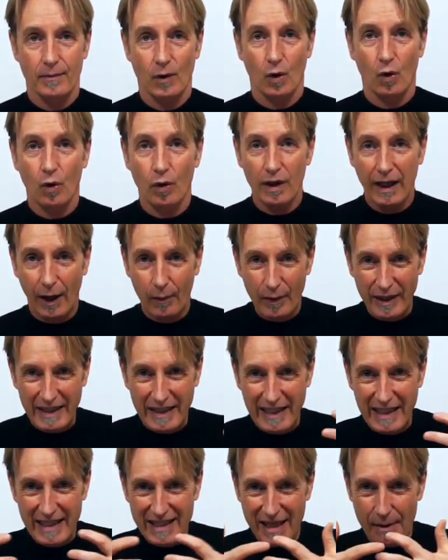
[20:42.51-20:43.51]
All that we
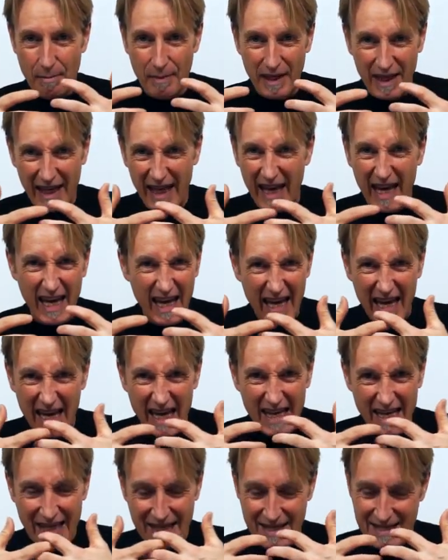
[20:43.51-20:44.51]
need is a bit
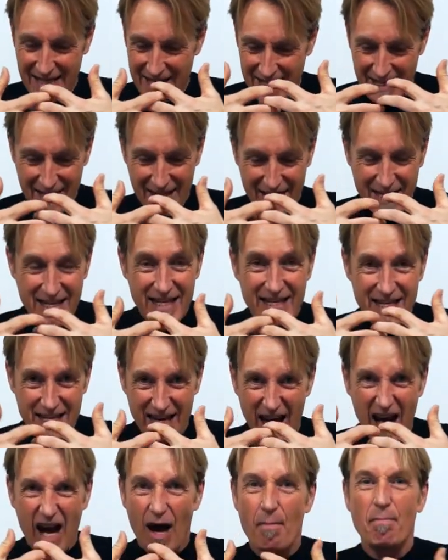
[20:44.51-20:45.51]

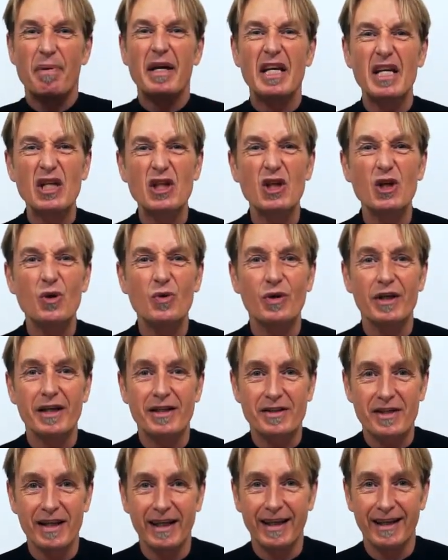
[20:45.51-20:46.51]
of
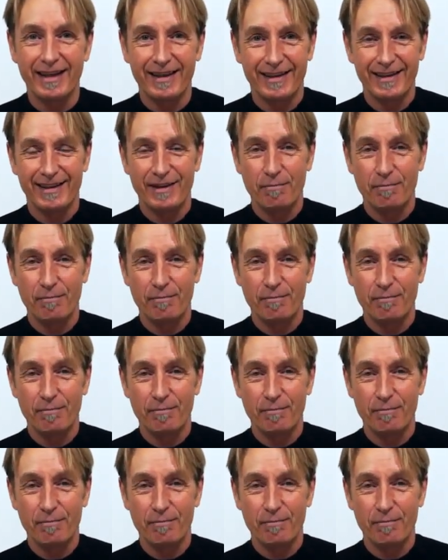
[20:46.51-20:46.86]
unity.